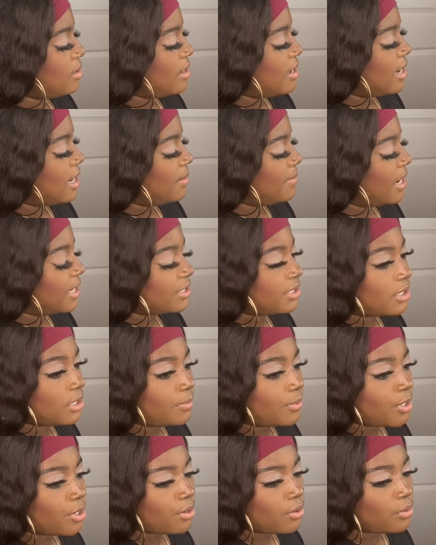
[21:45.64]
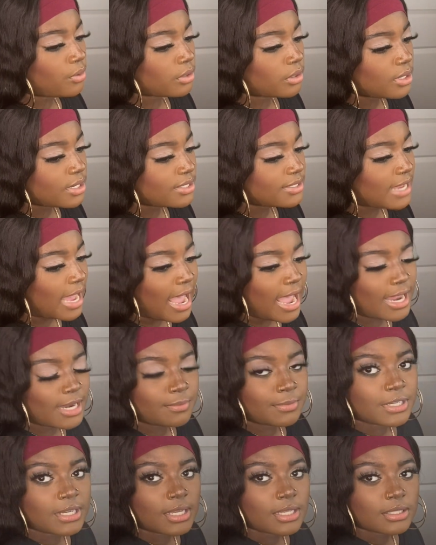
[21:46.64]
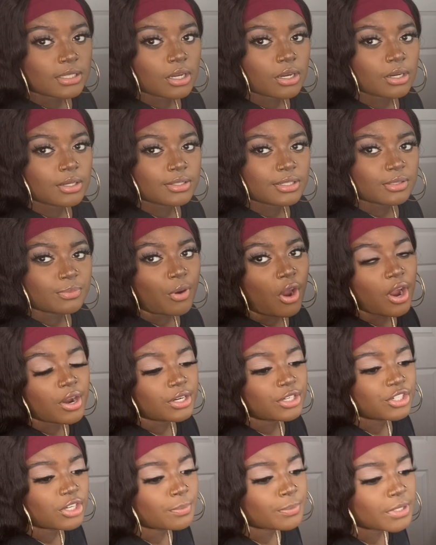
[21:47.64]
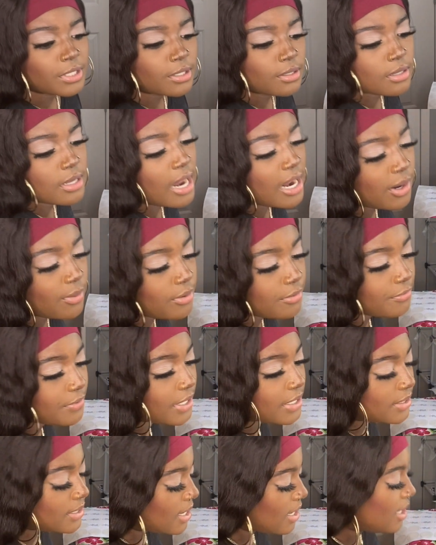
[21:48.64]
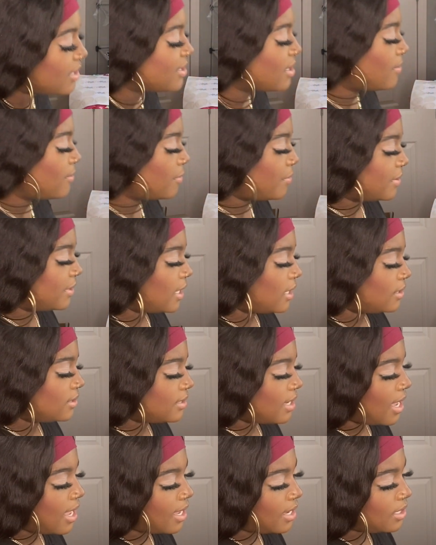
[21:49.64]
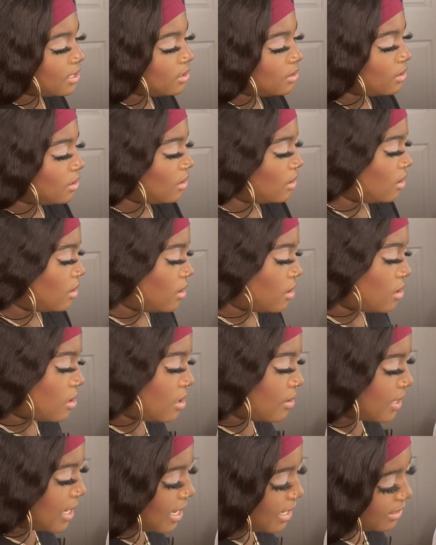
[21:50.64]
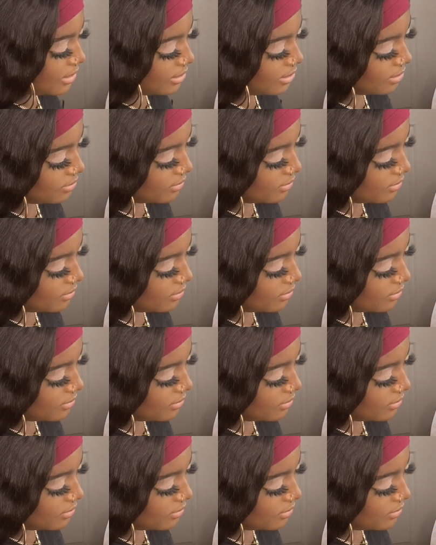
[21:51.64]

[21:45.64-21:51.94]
And I'm actually gonna put her order aside because hers is priority shipping, and I don't want to forget that, so I'm gonna put that aside. Okay, so